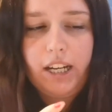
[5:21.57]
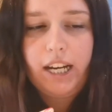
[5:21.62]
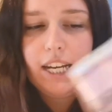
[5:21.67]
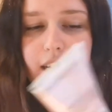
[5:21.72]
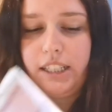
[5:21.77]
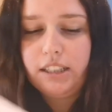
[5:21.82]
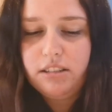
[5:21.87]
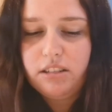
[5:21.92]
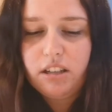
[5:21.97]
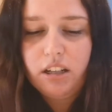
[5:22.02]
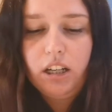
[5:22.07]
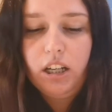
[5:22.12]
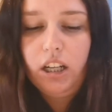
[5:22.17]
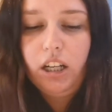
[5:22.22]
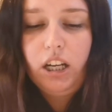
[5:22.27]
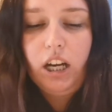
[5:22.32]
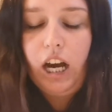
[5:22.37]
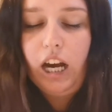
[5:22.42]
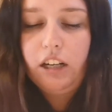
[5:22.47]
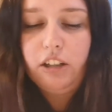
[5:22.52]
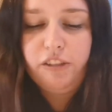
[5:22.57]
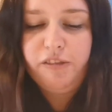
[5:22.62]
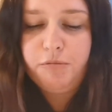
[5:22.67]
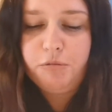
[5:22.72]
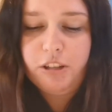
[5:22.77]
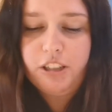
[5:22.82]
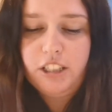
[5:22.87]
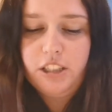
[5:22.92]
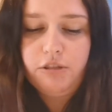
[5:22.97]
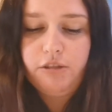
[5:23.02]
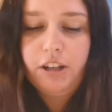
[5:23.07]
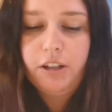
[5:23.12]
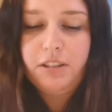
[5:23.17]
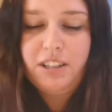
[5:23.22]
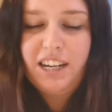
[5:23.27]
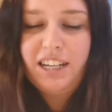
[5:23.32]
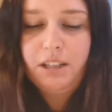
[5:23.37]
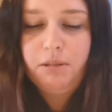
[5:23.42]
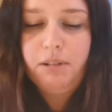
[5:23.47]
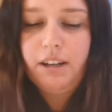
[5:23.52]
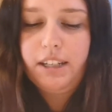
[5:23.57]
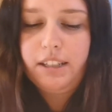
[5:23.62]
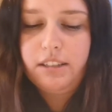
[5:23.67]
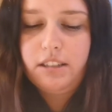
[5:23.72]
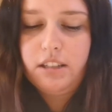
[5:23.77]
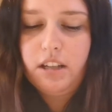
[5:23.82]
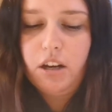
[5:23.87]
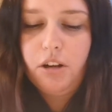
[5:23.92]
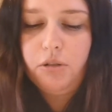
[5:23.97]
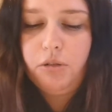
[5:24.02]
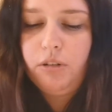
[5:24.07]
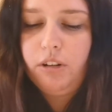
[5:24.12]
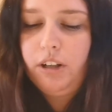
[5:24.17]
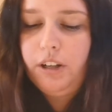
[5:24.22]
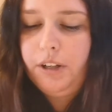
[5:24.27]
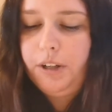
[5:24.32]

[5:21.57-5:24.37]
And I love British Rose anyway. So